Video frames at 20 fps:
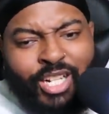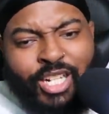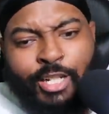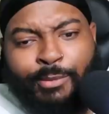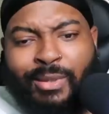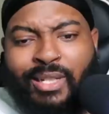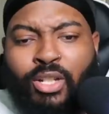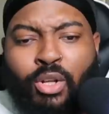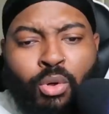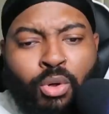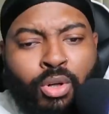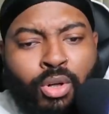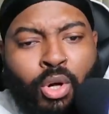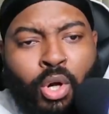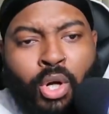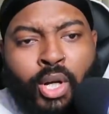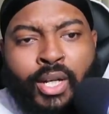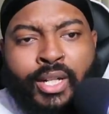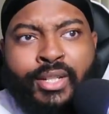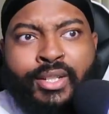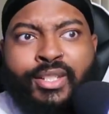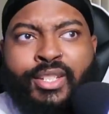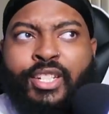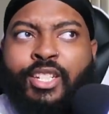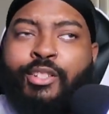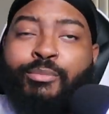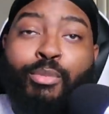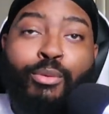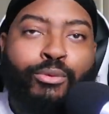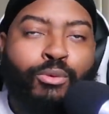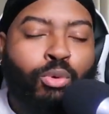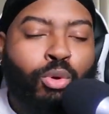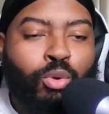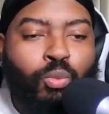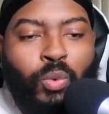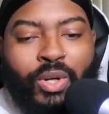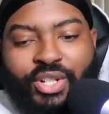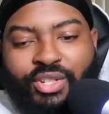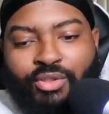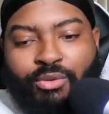It's been going on since before
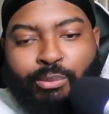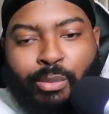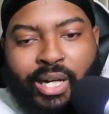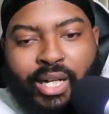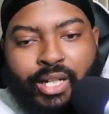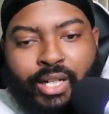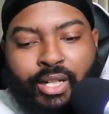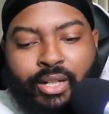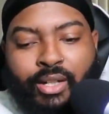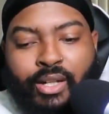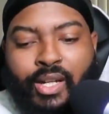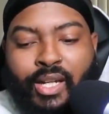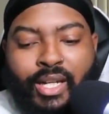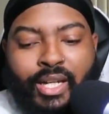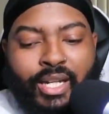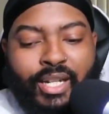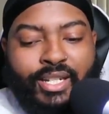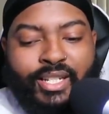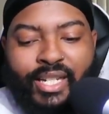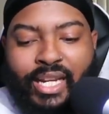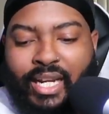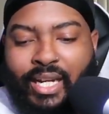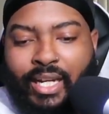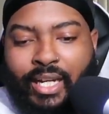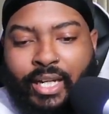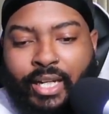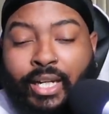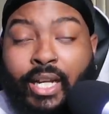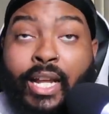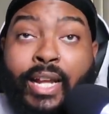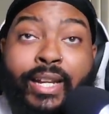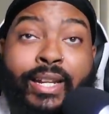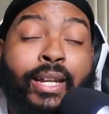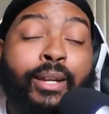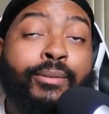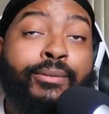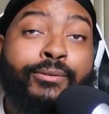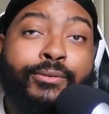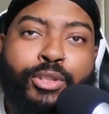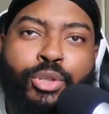WrestleMania. It's a
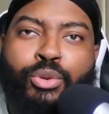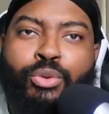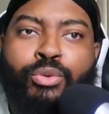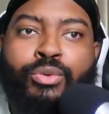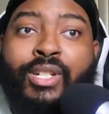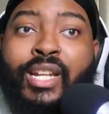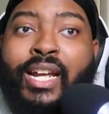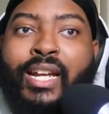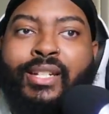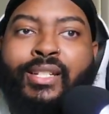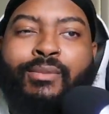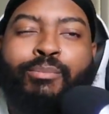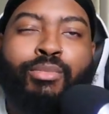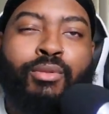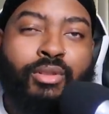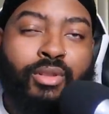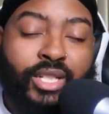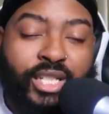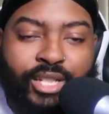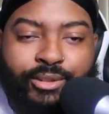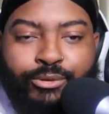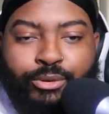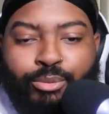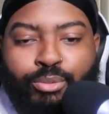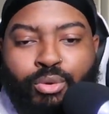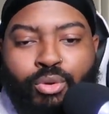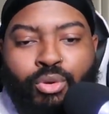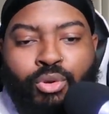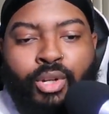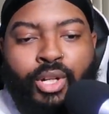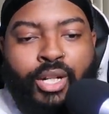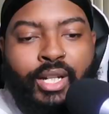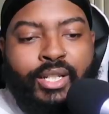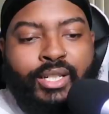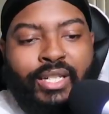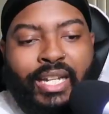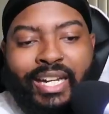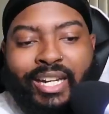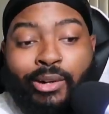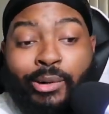feud that's believable.
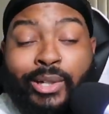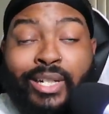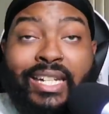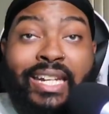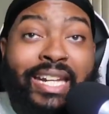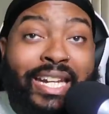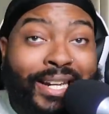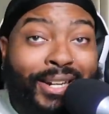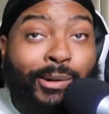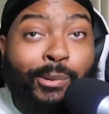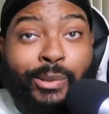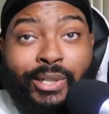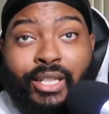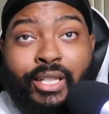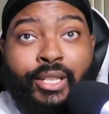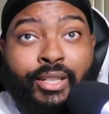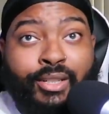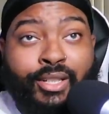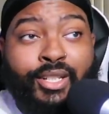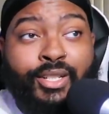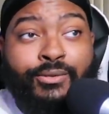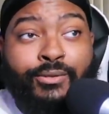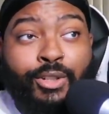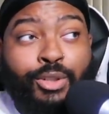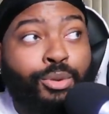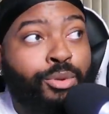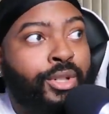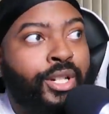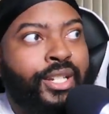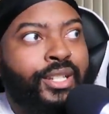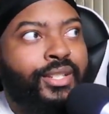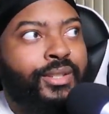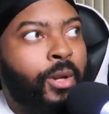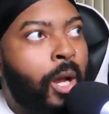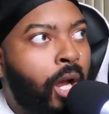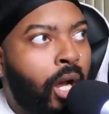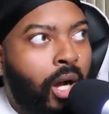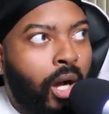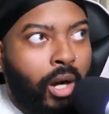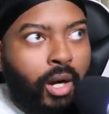They are carrying this feud. It's
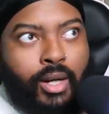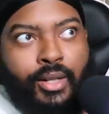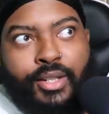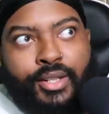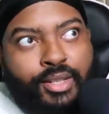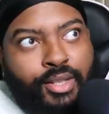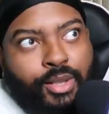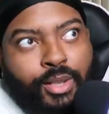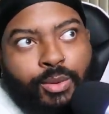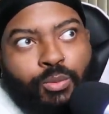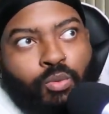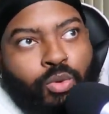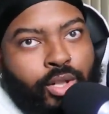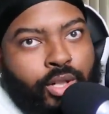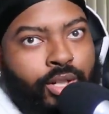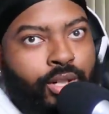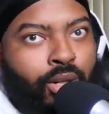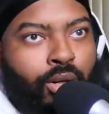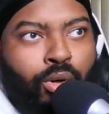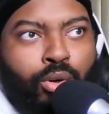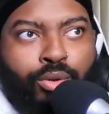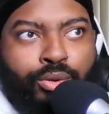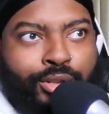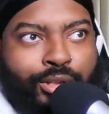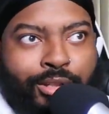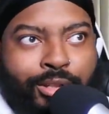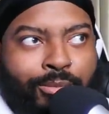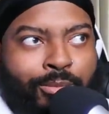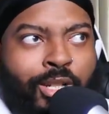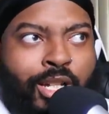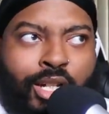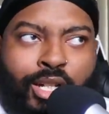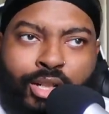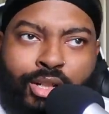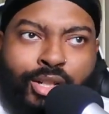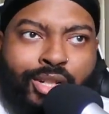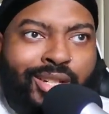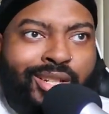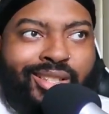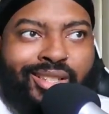honestly one of the only
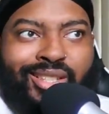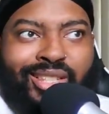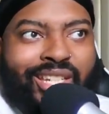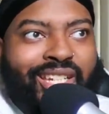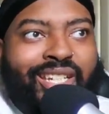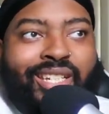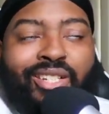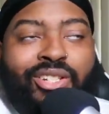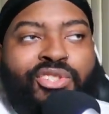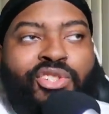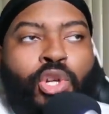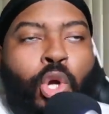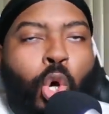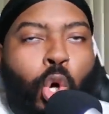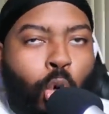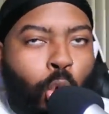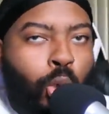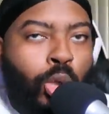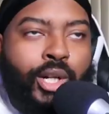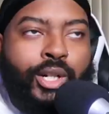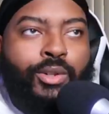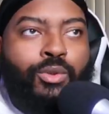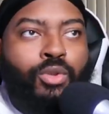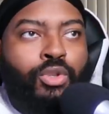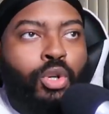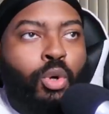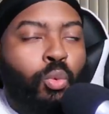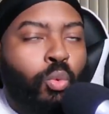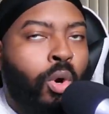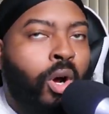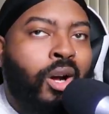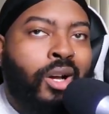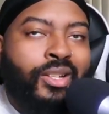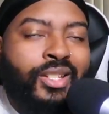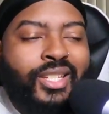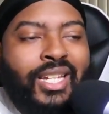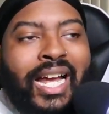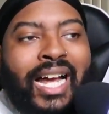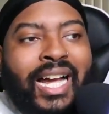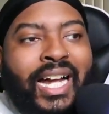good things on the Raw
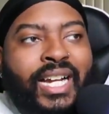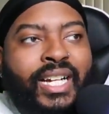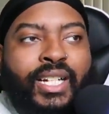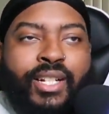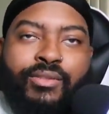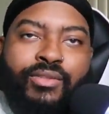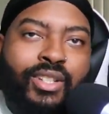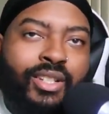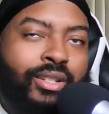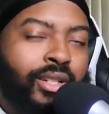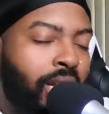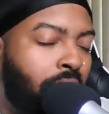side of